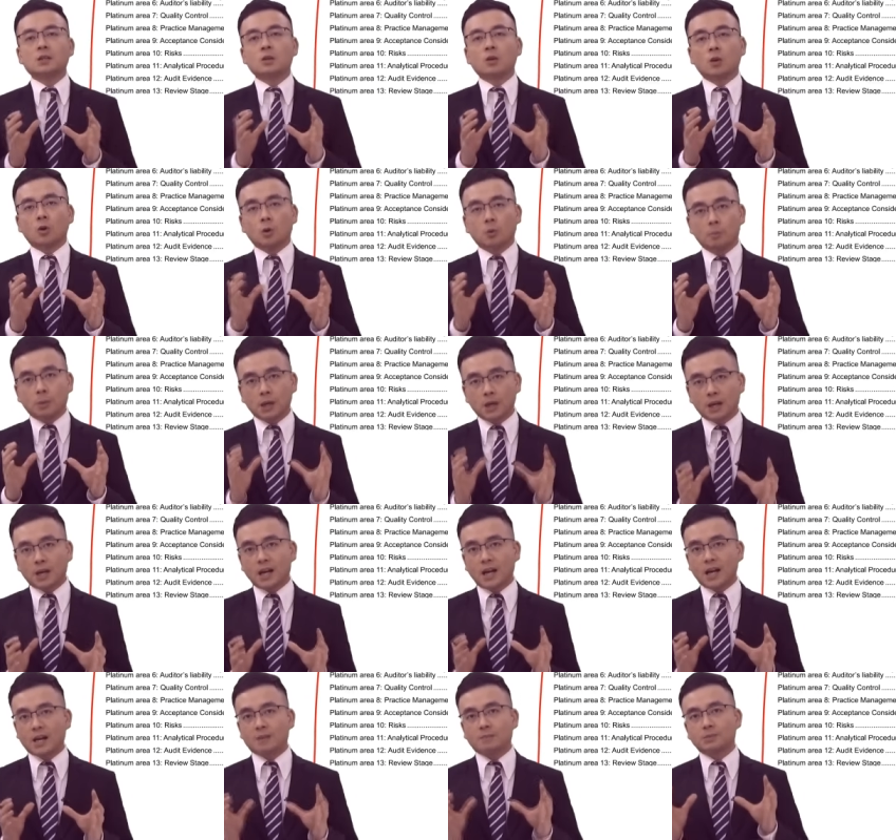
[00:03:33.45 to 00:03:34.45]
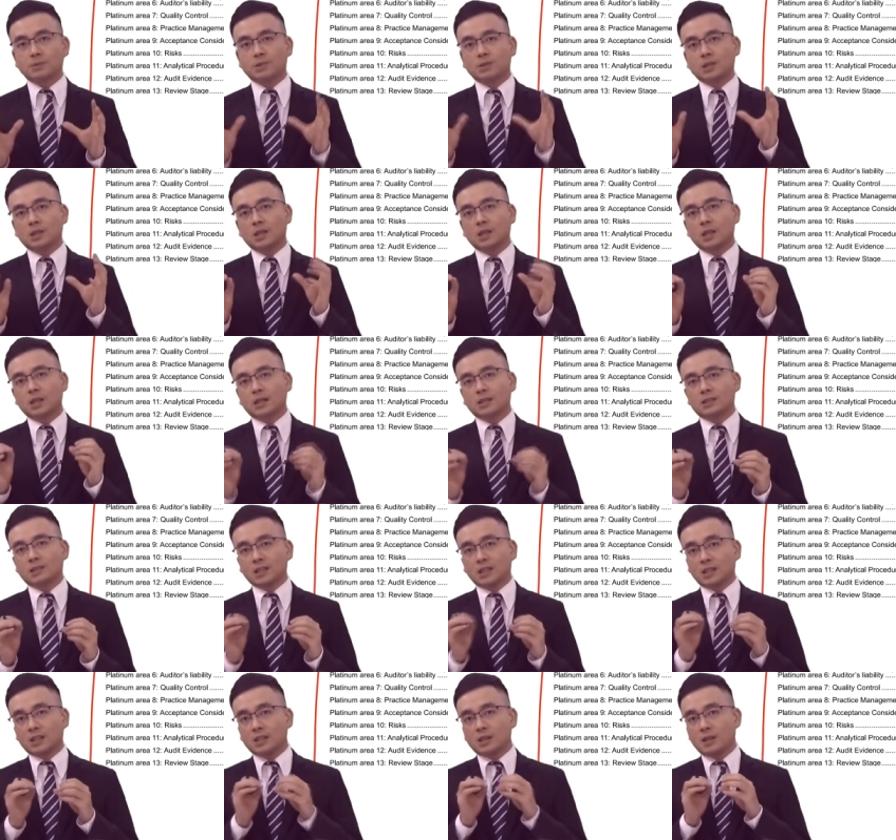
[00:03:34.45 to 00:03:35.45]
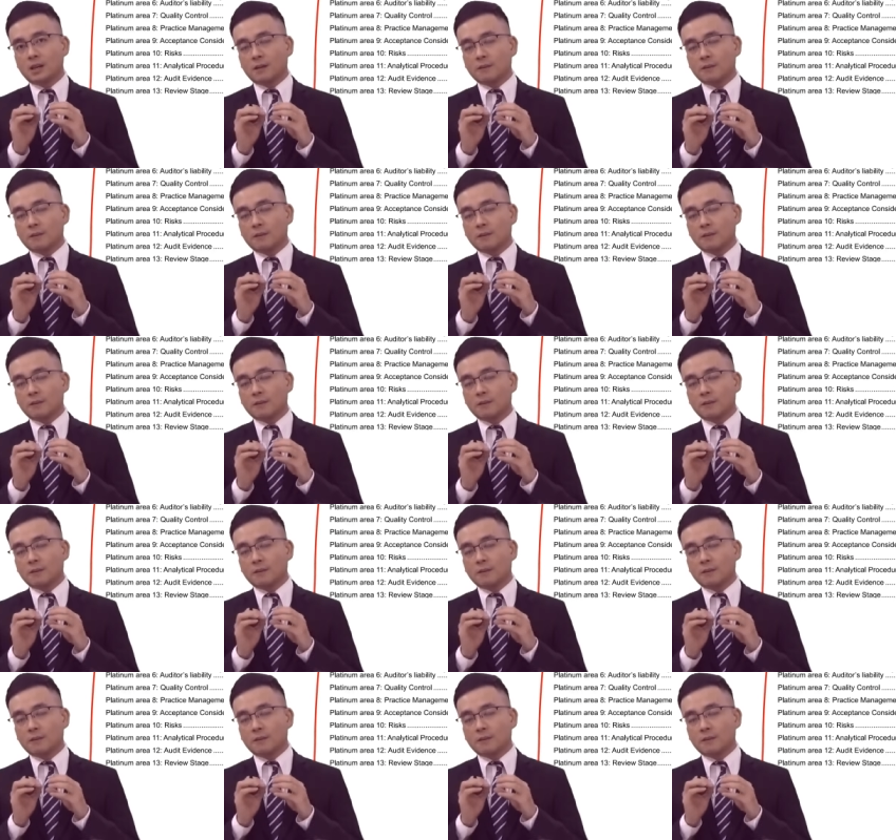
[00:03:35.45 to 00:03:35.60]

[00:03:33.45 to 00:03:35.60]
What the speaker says: or perhaps as a